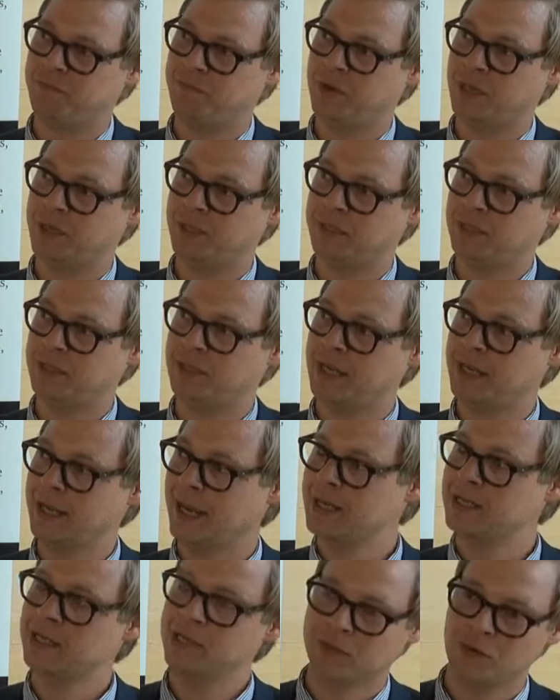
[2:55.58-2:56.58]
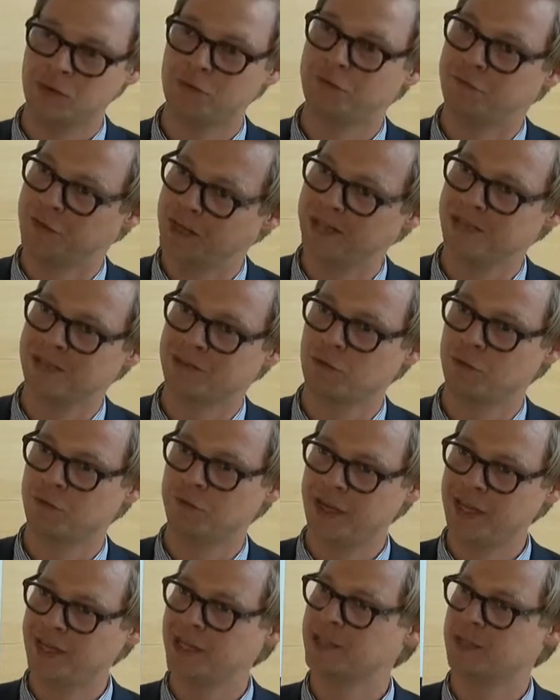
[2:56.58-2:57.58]
but they actually don't fail, so
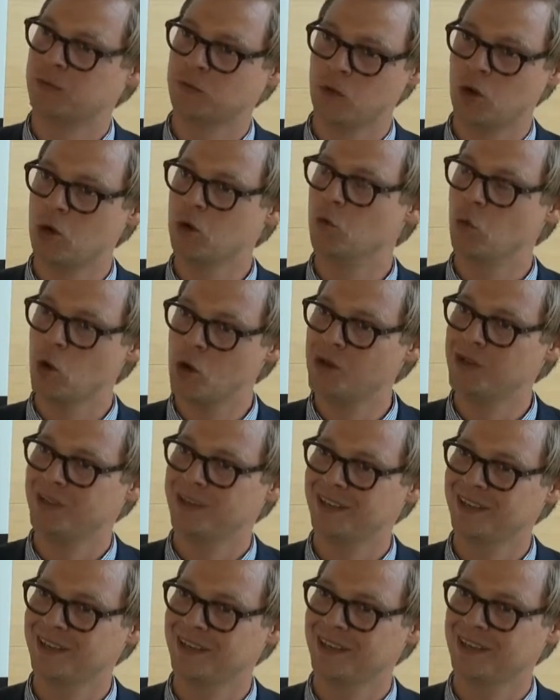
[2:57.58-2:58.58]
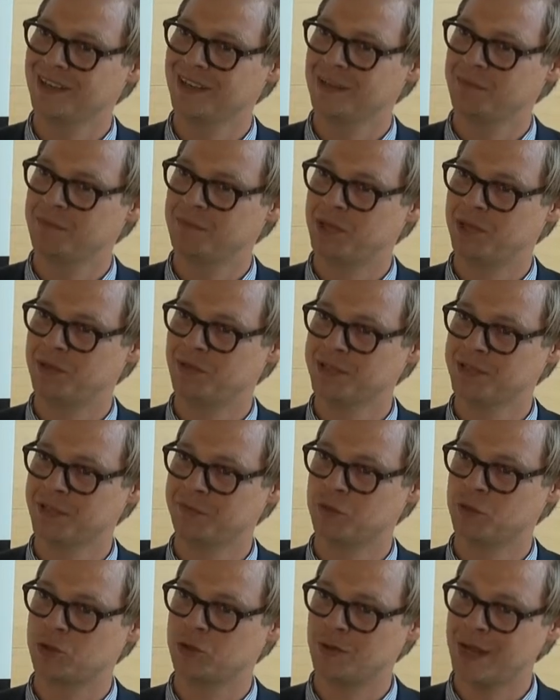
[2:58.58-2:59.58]
fail is a wrong word. Because
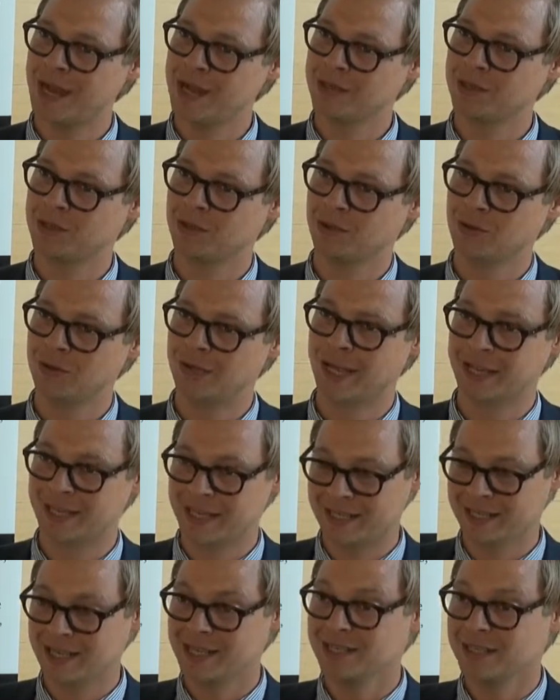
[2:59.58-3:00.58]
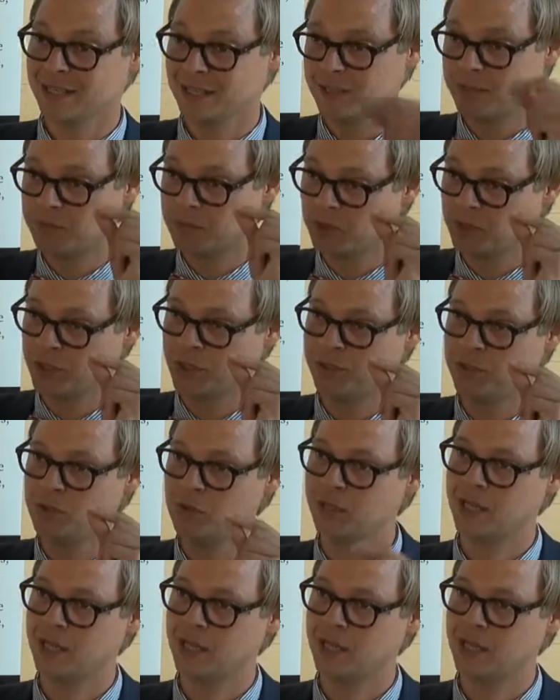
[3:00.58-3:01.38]
if you try to look at, as I say, put on new